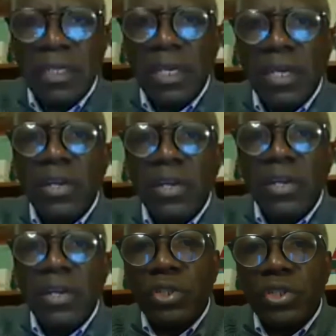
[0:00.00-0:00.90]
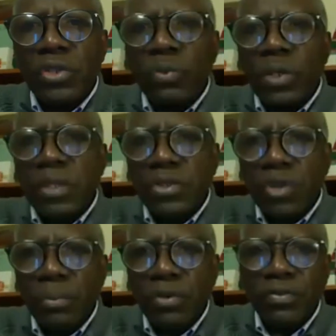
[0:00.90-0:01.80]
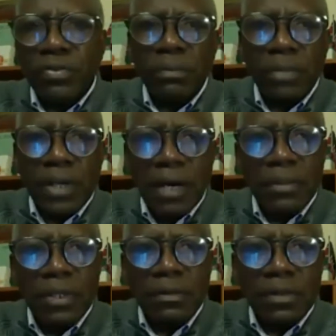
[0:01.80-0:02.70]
nobody will stop you from becoming